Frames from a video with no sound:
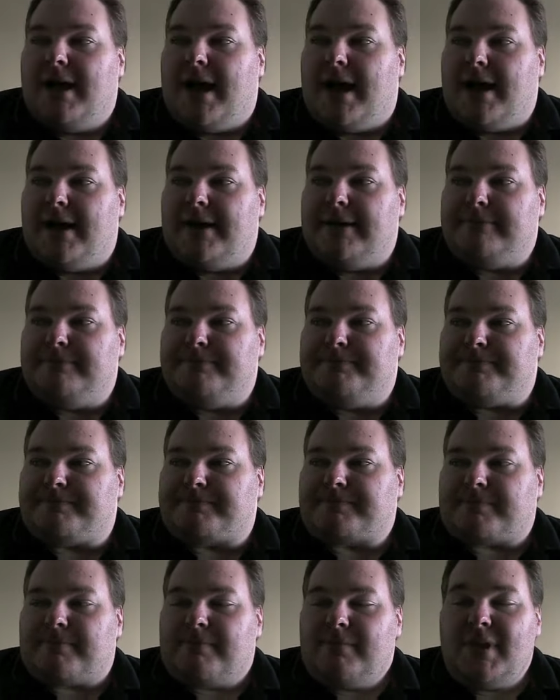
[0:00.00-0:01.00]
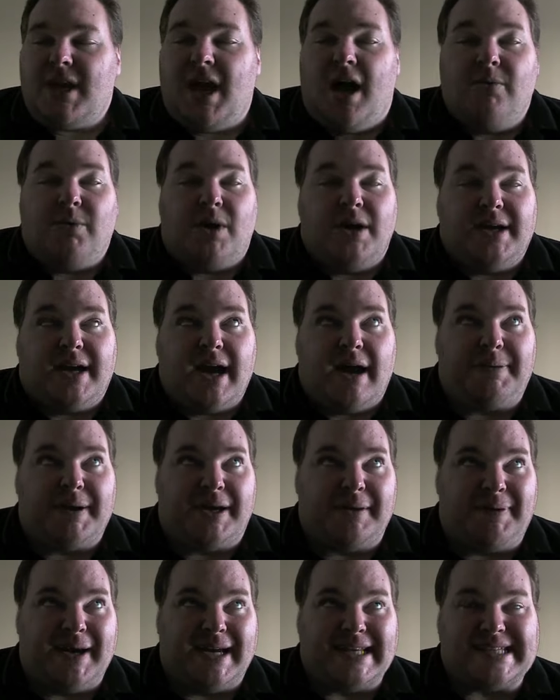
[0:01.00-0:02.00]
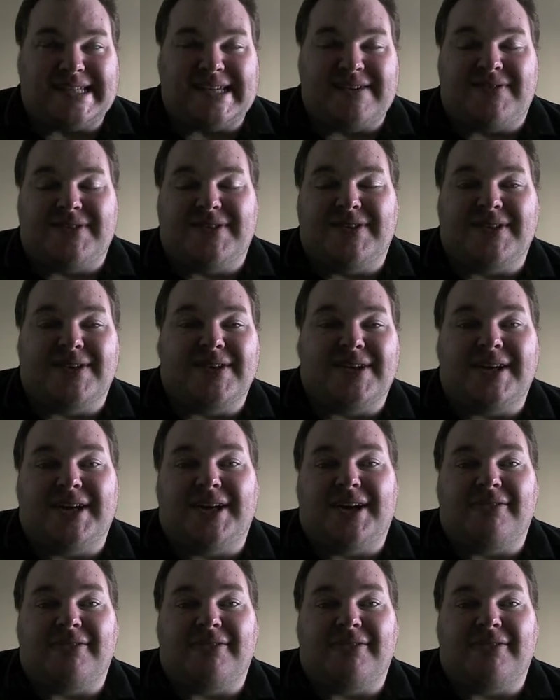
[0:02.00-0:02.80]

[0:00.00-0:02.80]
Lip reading: I woke up at about 7:30